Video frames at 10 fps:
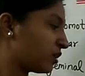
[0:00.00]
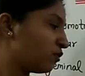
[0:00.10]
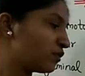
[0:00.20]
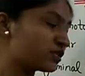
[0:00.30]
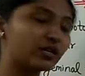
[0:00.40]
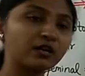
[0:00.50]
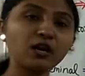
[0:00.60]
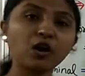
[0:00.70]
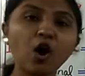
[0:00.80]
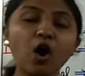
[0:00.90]

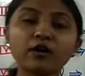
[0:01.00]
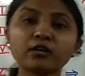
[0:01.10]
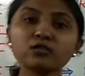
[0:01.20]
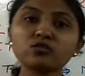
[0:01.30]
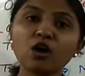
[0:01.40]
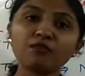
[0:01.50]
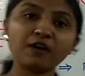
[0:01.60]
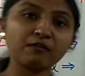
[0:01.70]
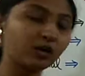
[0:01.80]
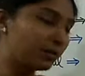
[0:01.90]
visceral organs of
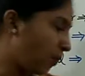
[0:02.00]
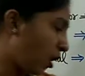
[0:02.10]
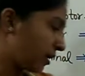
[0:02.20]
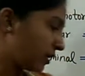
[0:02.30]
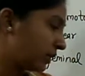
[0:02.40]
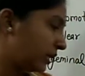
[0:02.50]
our body.